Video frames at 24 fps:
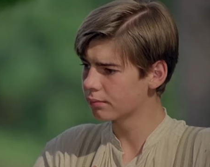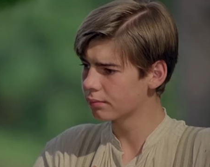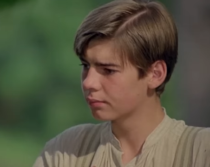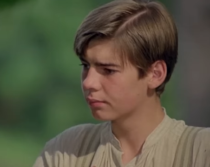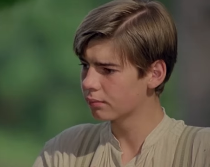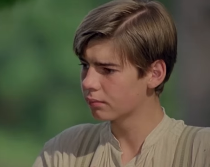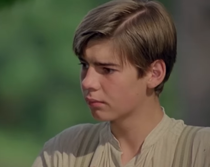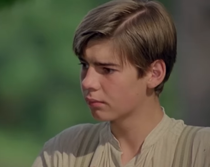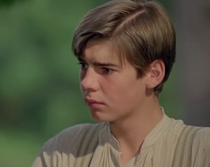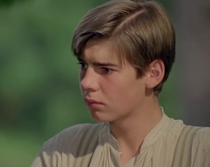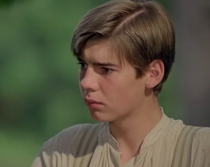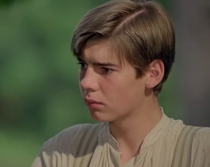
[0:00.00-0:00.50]

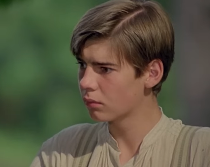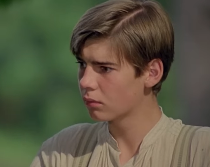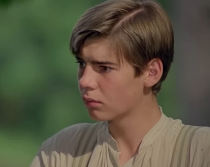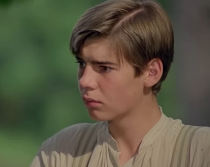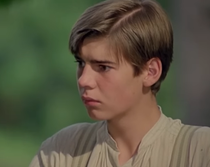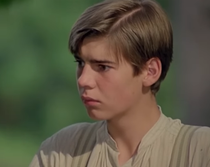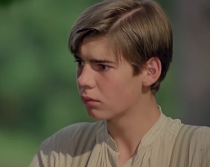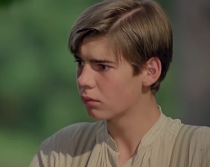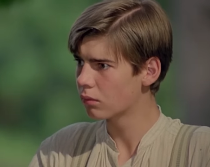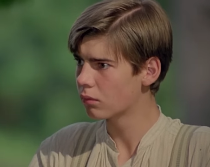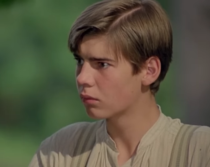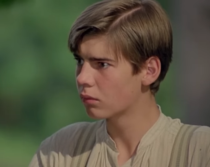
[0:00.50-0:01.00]

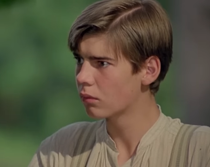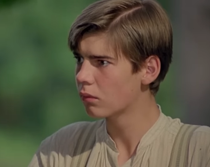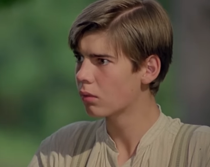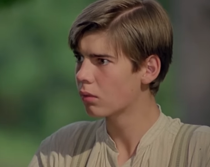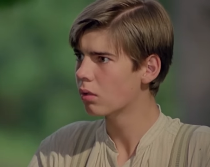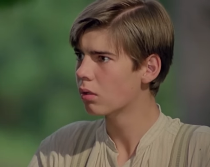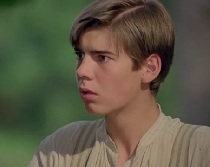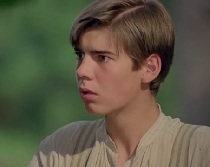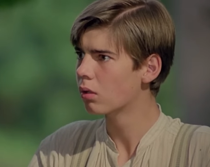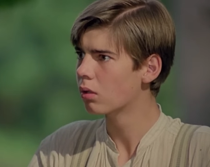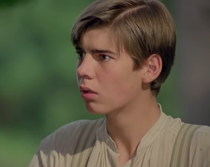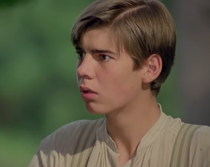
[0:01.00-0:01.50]

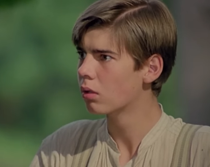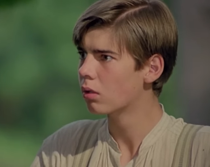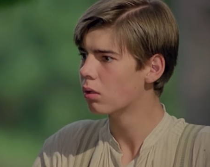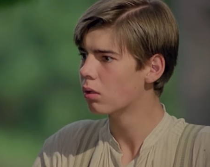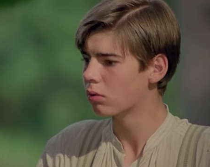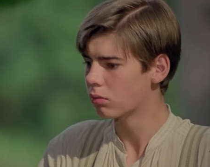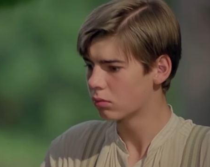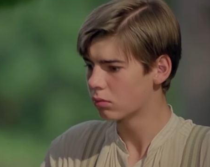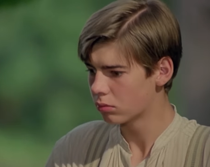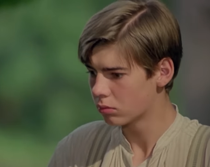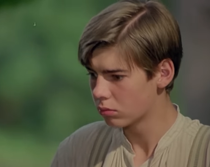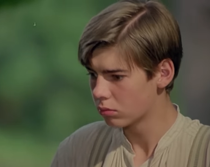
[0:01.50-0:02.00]

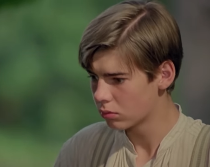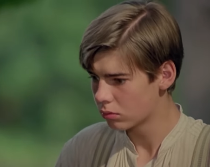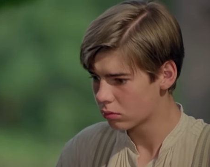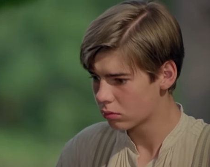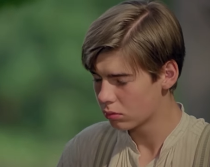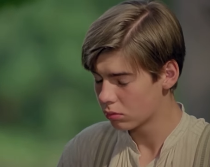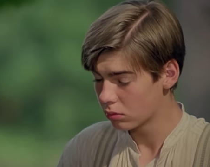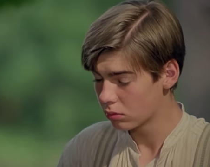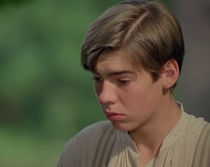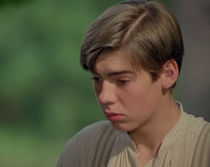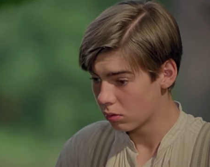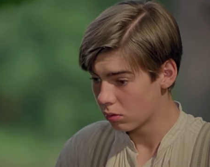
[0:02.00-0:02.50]

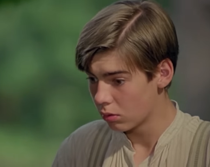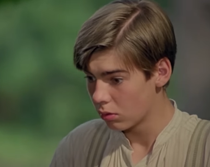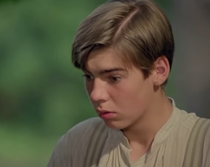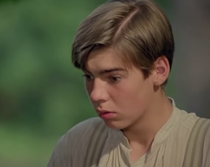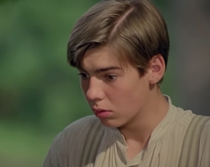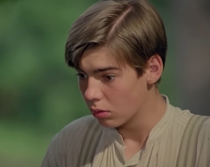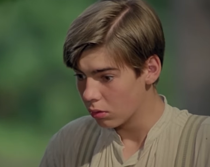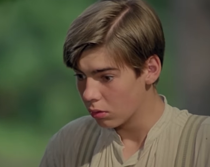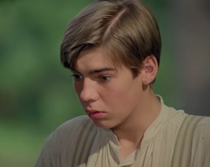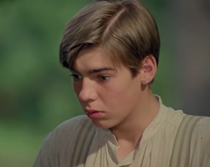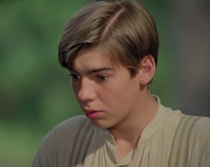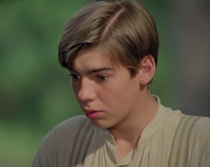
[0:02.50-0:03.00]

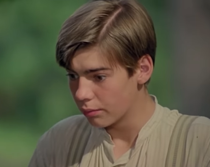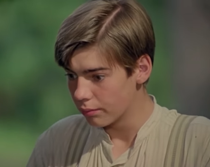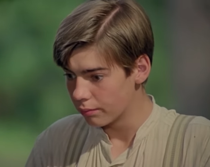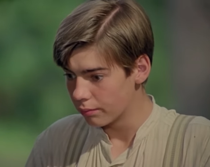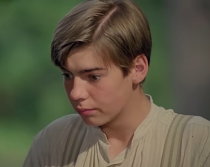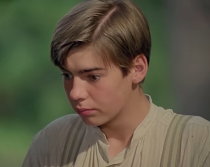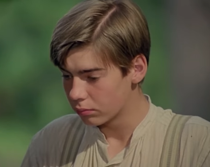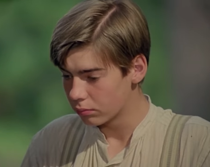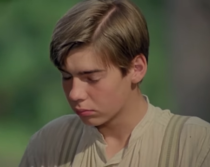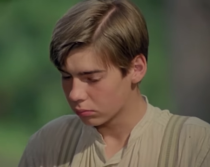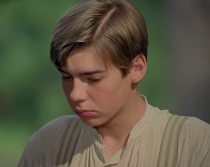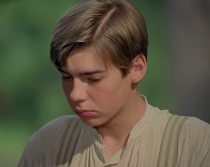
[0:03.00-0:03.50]

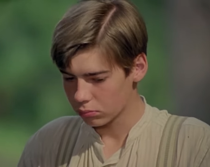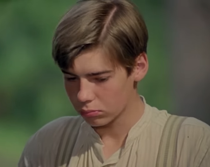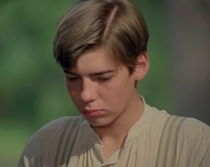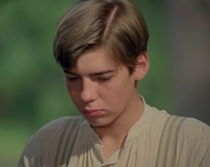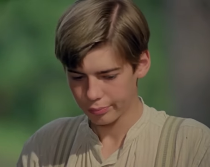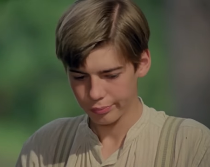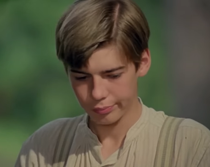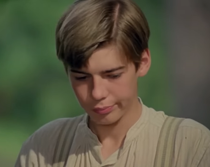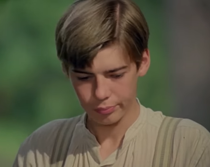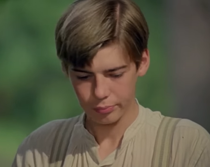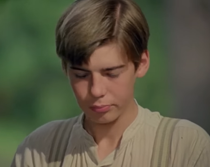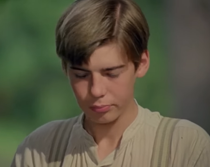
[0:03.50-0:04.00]

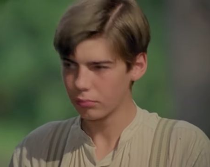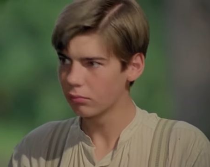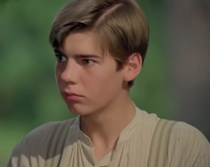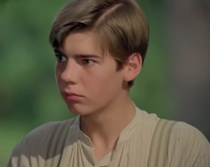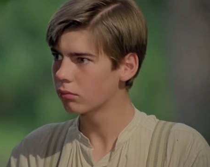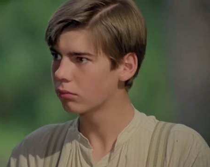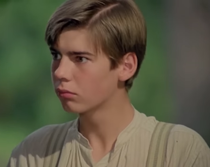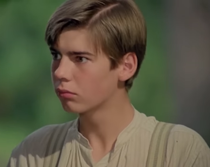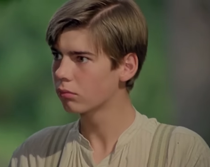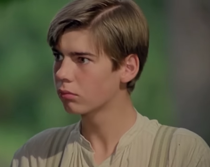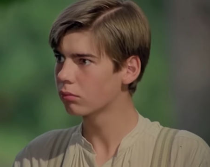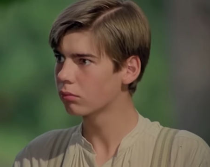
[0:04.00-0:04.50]

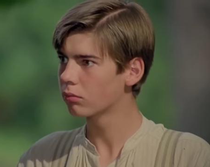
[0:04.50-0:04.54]
No one is speaking in this clip.